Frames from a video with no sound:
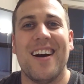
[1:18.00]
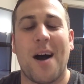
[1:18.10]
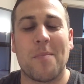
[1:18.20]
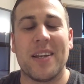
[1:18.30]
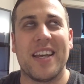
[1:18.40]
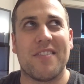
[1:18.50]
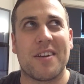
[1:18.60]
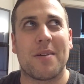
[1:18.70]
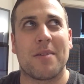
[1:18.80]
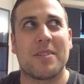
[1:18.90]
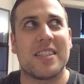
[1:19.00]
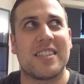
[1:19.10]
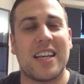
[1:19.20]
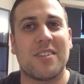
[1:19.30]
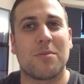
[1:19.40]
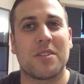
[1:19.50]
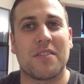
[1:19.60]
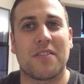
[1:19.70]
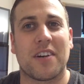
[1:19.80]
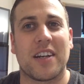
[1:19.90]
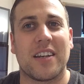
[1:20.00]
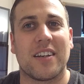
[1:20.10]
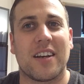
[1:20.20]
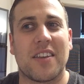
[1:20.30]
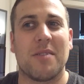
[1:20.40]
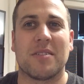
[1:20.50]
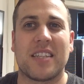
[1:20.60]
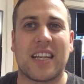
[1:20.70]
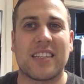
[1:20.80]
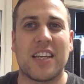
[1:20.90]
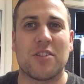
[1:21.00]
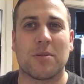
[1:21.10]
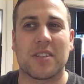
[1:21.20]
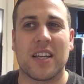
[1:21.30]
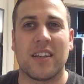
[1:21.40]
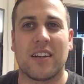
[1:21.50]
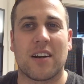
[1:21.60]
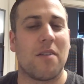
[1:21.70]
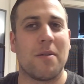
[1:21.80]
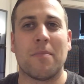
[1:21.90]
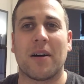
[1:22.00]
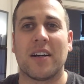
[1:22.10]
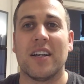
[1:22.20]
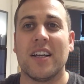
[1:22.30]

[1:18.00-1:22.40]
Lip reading: I believe, anyway. Was it 6 or was it 3? I think it was 6 each, wasn't it? I can't remember.